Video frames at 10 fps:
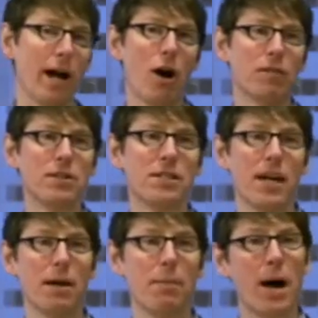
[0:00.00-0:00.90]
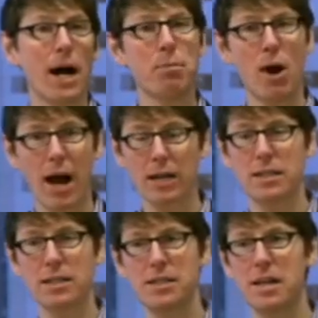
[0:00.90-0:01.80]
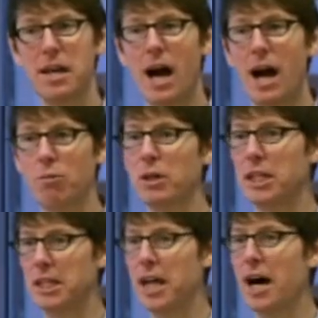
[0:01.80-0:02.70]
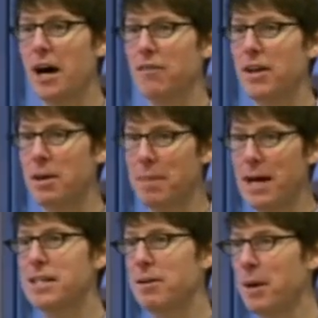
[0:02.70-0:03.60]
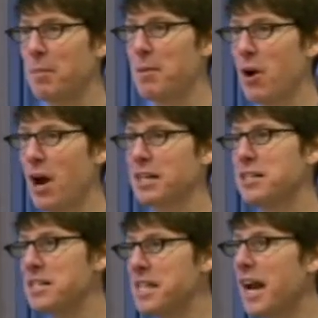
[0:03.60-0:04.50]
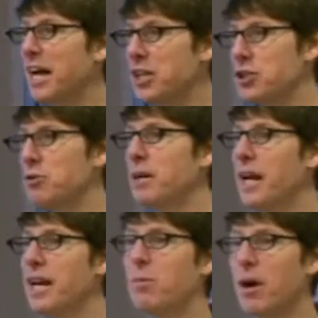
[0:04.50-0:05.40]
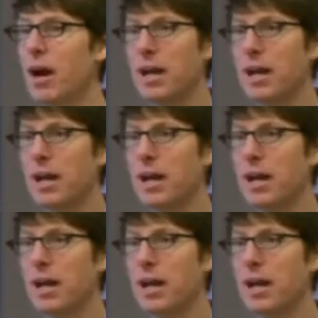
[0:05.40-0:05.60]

I often say that my practice I really love, and the best thing about my practice is that I can do it anywhere.